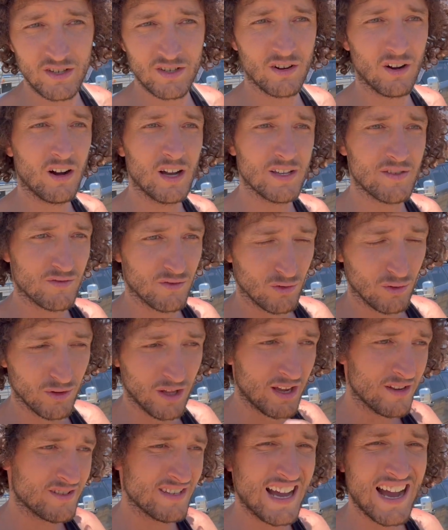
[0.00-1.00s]
tyres for all
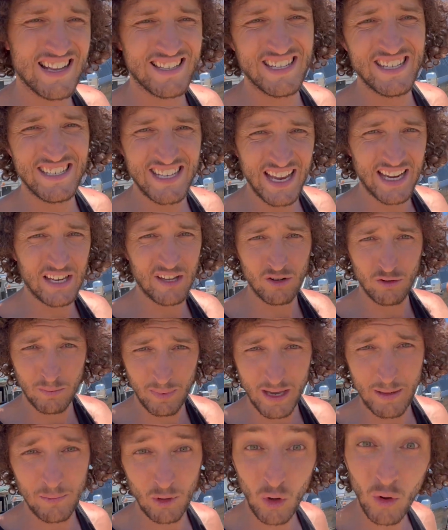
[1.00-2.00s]
those Nazi technical
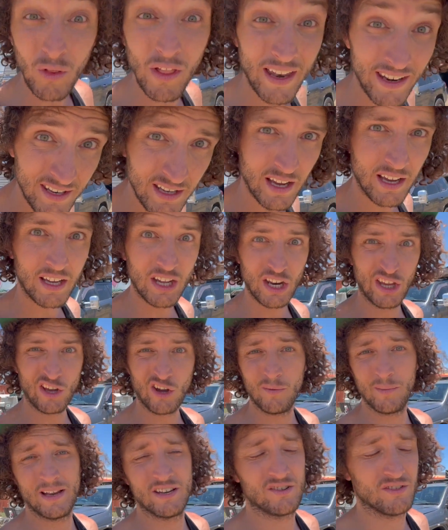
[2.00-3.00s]
people that are going to
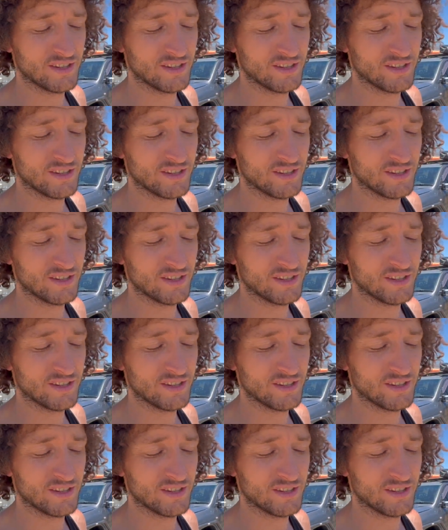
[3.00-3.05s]
comment on